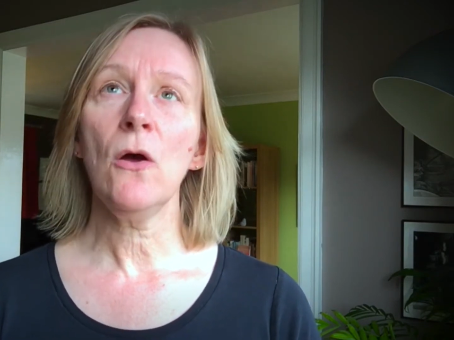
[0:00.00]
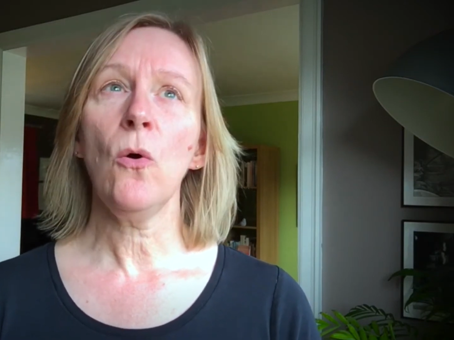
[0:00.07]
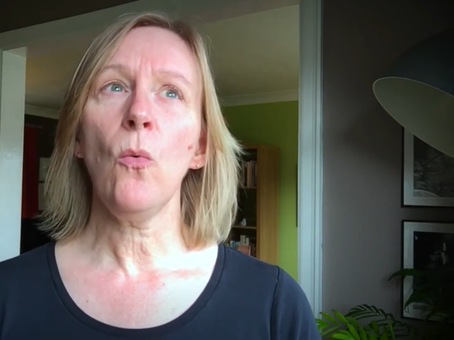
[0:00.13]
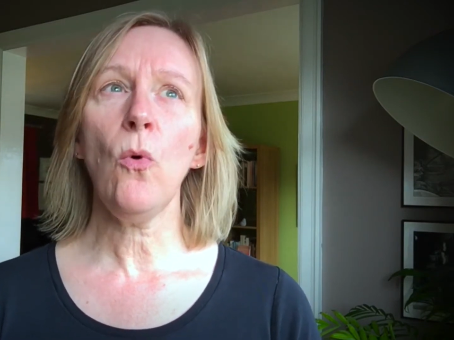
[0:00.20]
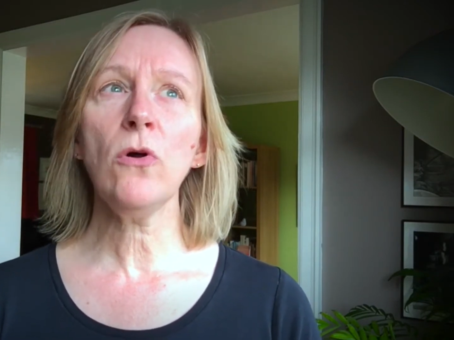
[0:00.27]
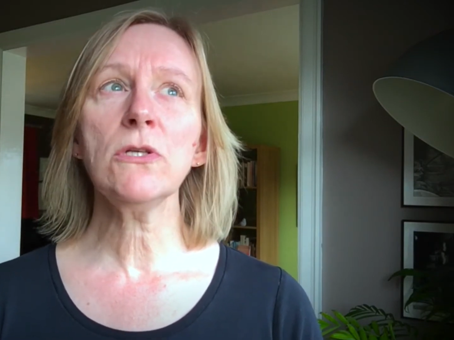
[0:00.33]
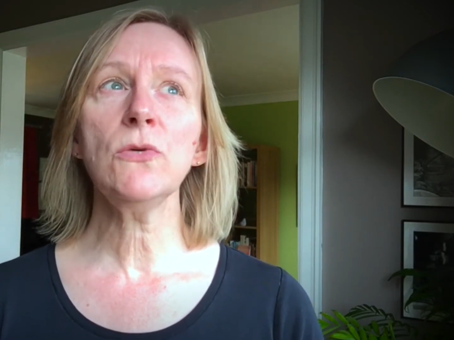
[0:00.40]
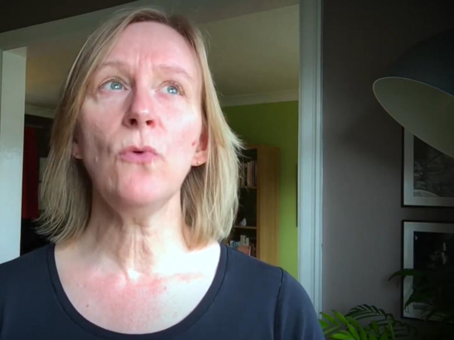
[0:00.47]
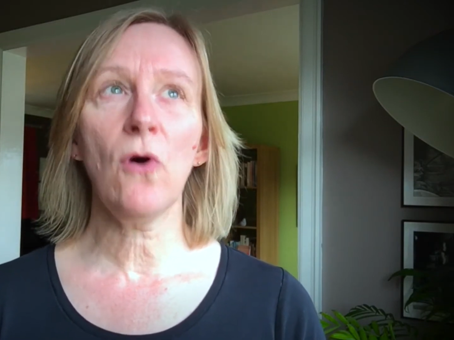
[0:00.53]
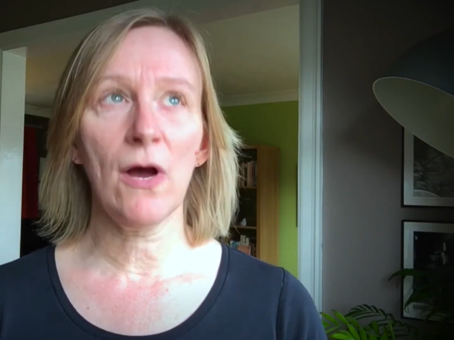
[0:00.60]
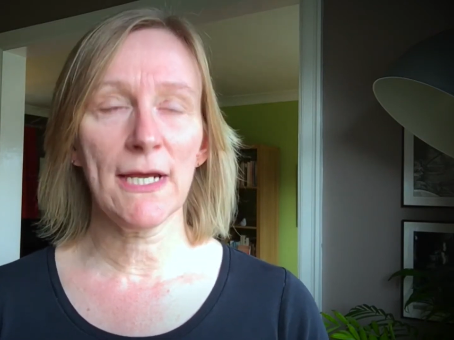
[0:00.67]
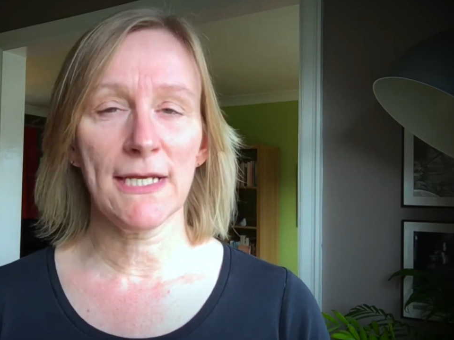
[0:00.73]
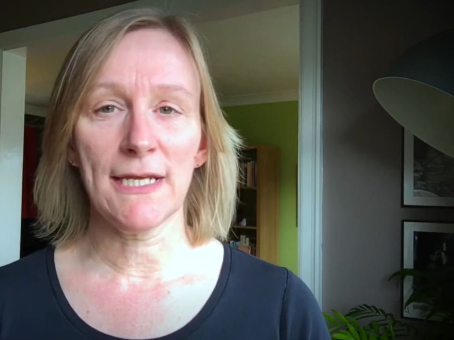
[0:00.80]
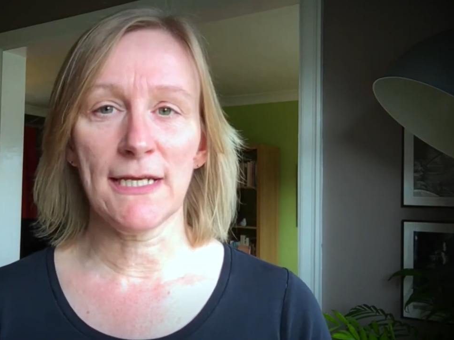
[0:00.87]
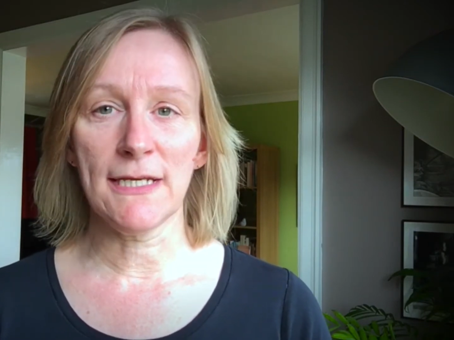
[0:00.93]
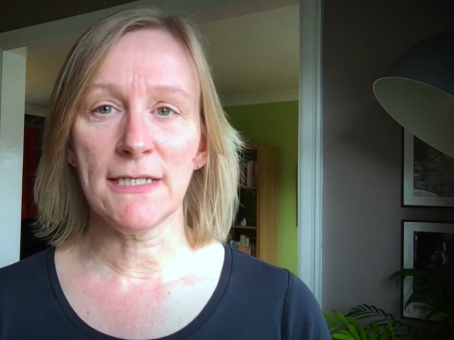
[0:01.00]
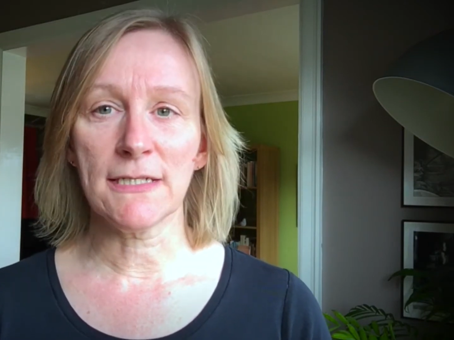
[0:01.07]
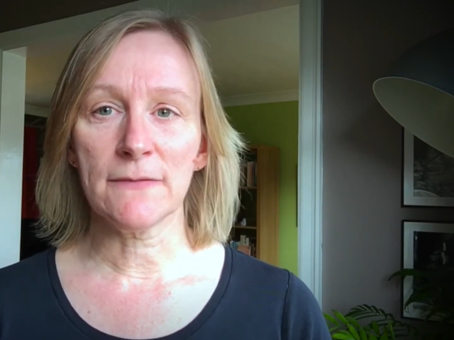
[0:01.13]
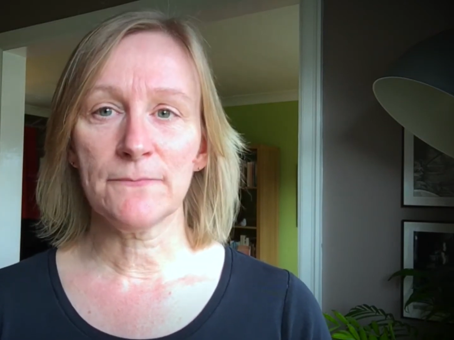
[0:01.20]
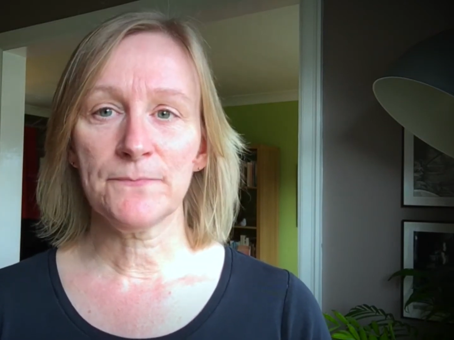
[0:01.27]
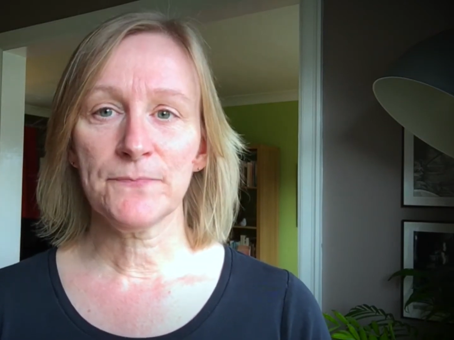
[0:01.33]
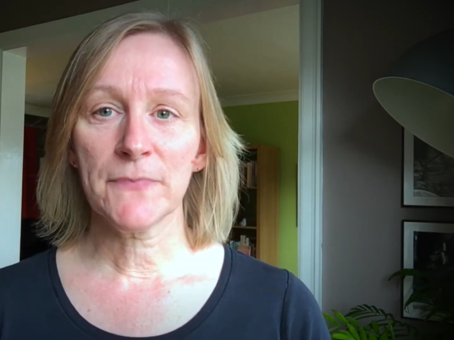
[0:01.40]
What do I need
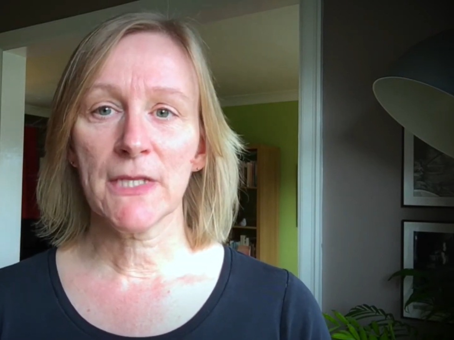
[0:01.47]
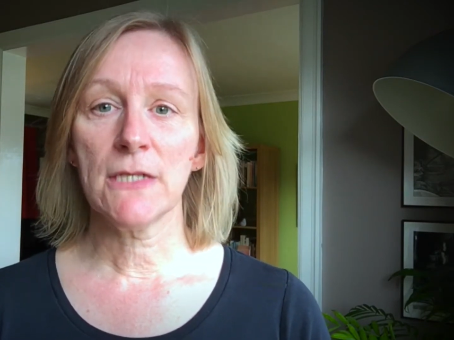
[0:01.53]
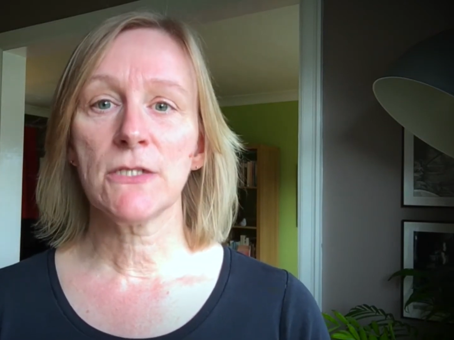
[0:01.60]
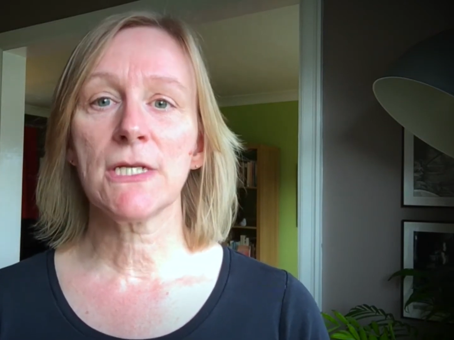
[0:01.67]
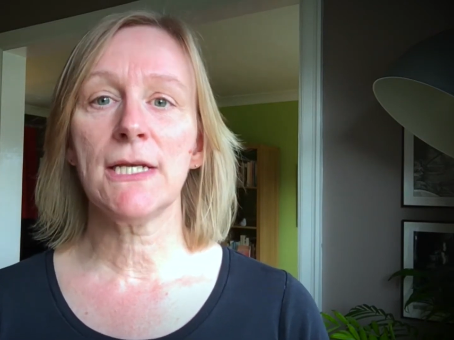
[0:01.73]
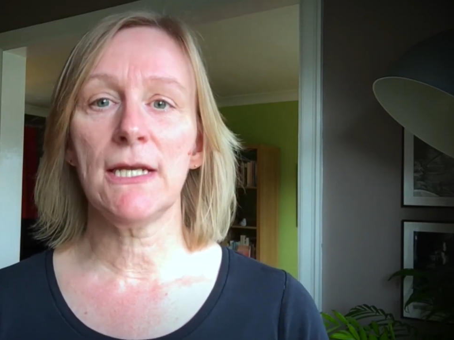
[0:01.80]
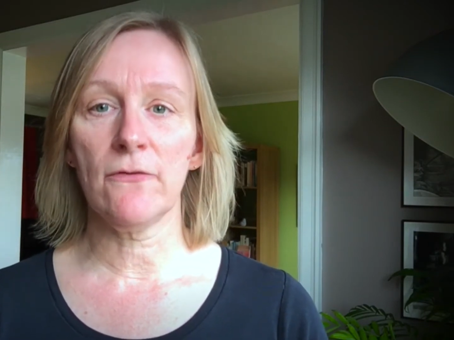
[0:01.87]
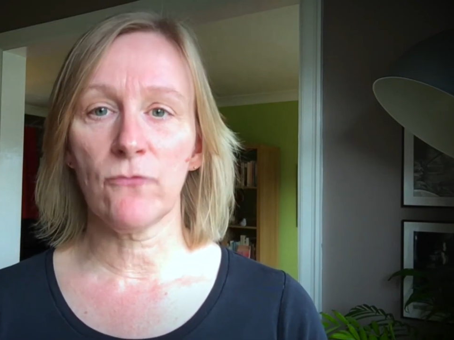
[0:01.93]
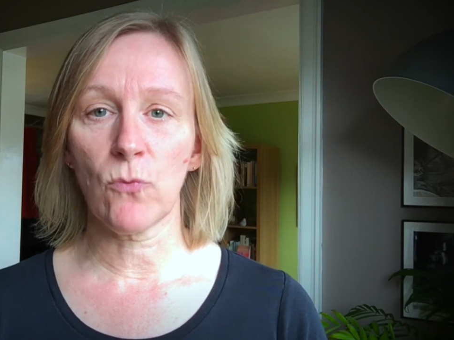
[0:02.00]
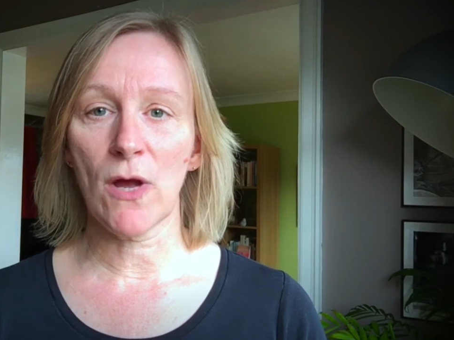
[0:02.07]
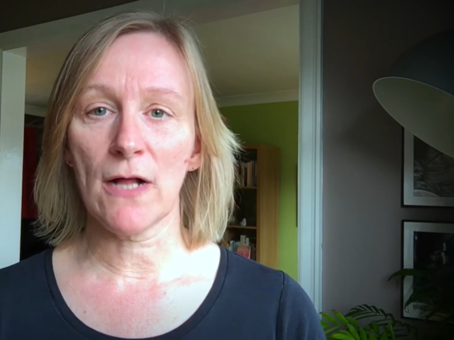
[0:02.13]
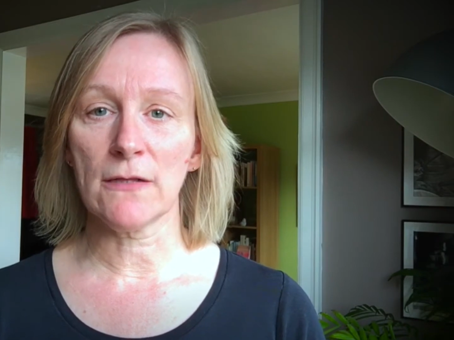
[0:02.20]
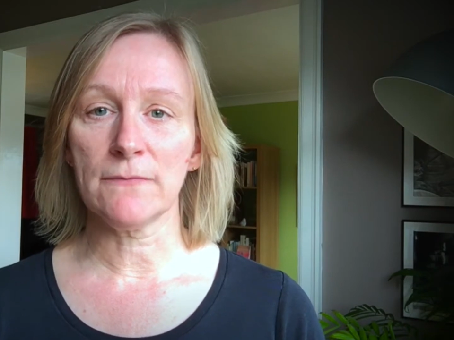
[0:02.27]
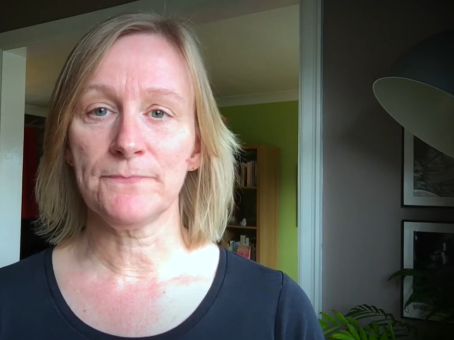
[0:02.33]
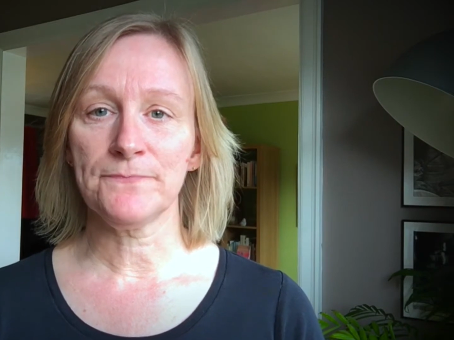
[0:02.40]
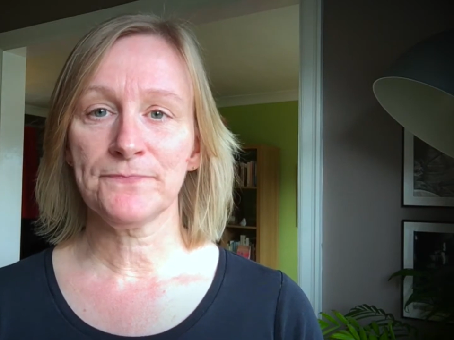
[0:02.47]
to live well?